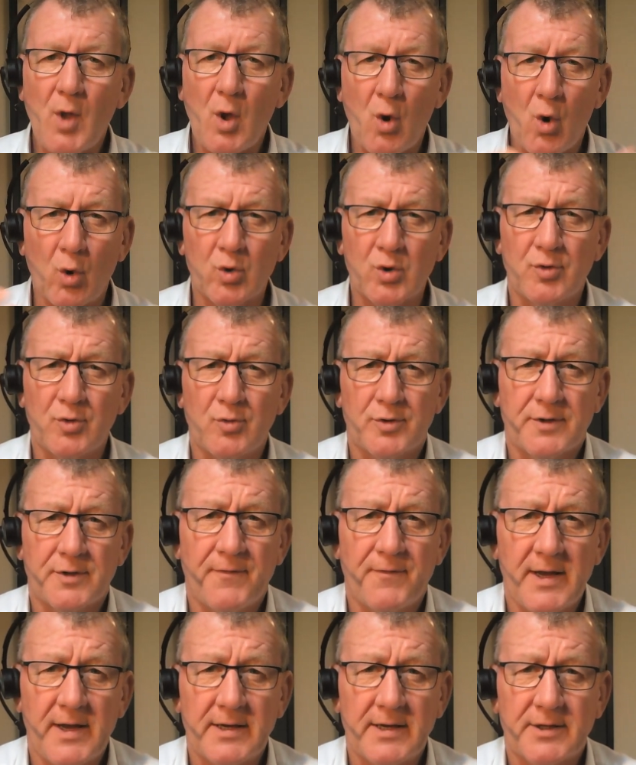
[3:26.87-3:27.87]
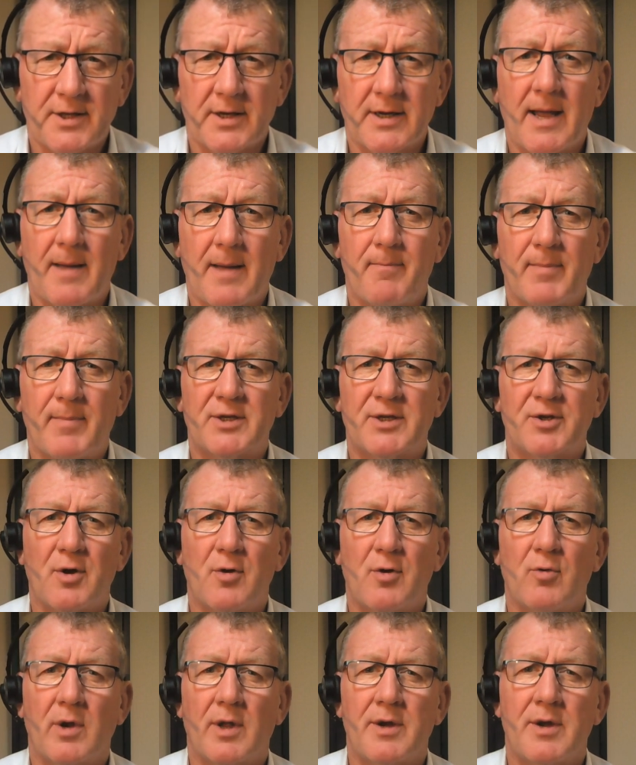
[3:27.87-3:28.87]
all sorts of things that can be
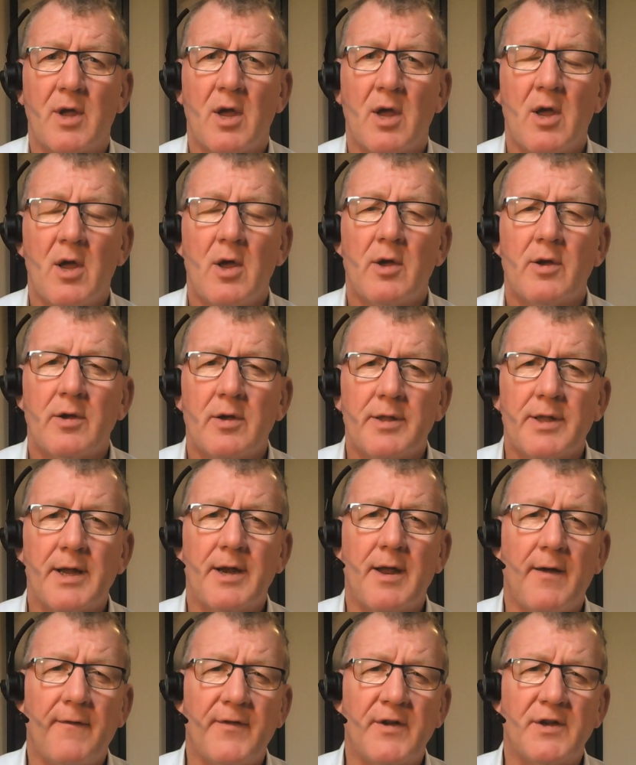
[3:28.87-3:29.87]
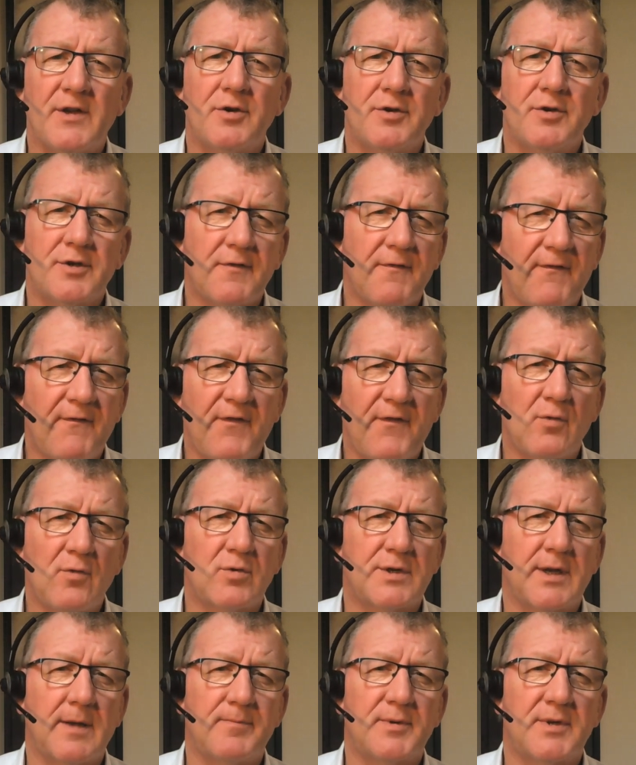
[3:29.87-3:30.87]
stolen. You then have issues of
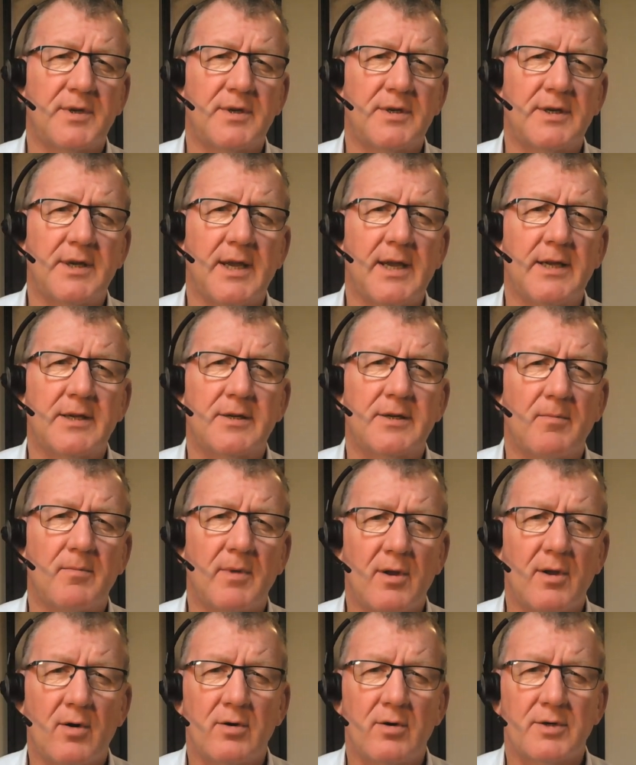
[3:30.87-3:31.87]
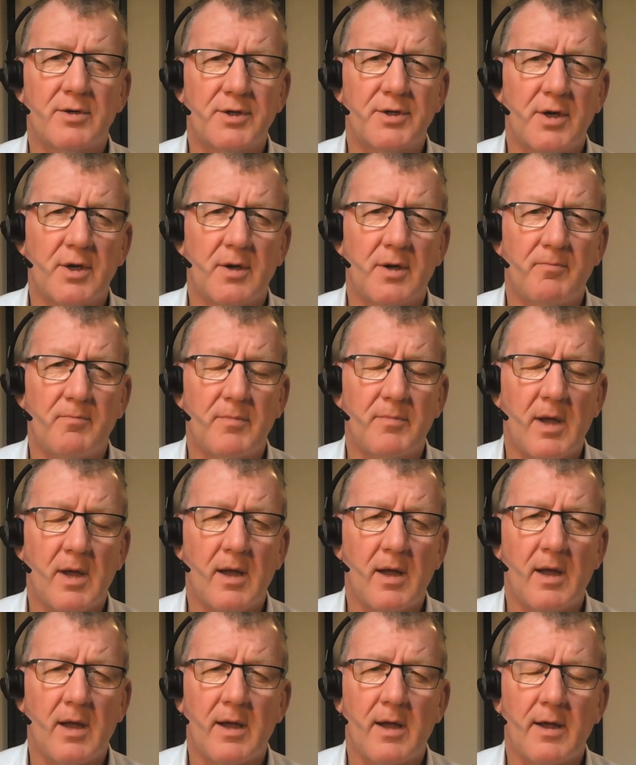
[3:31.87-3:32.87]
false absenteeism, long-term
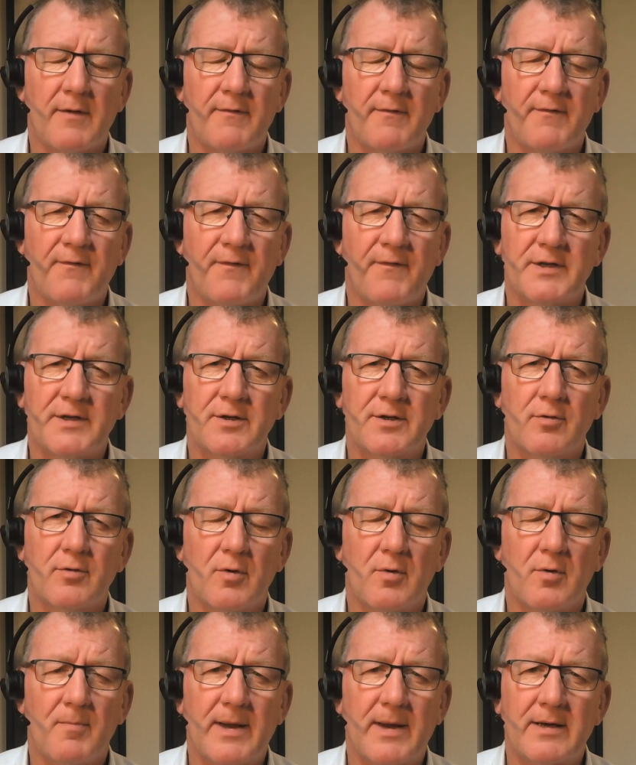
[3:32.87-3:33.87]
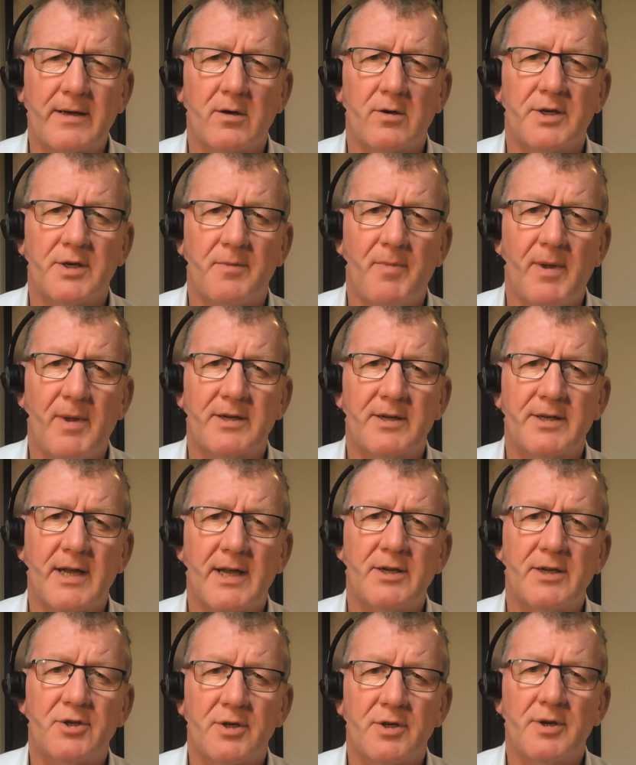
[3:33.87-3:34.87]
physical or mental
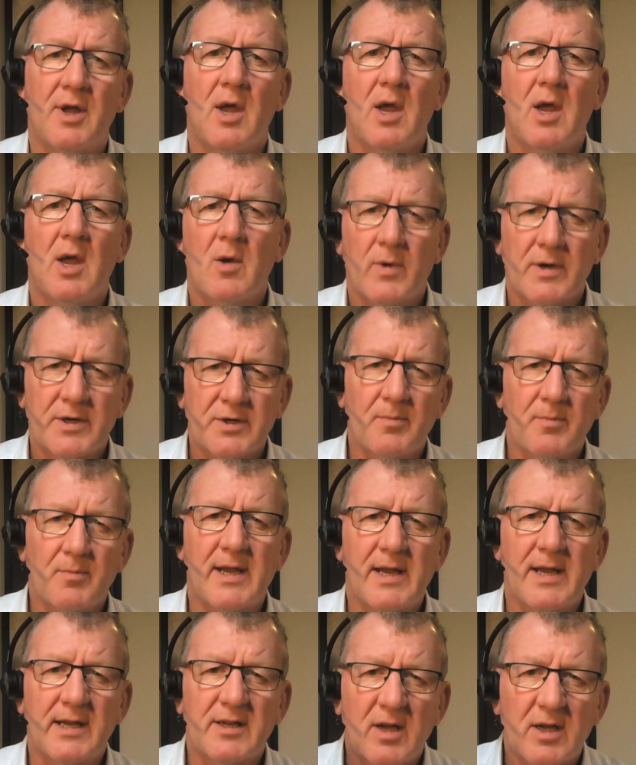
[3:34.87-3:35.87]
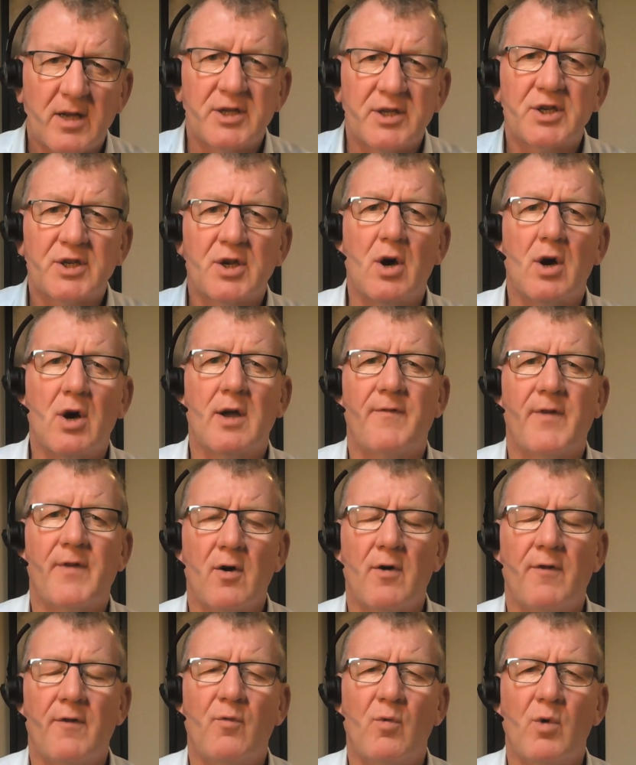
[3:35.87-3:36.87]
debilitation, where somebody is skiving
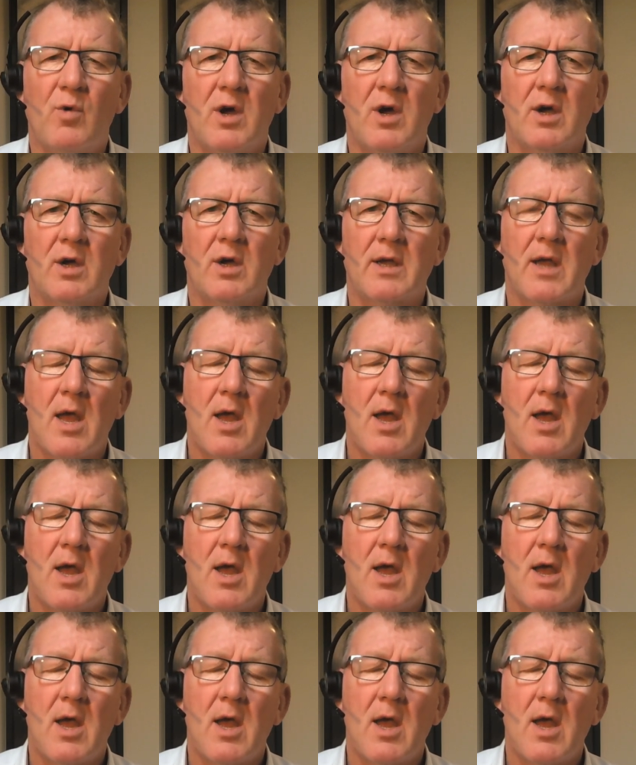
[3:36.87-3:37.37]
off work.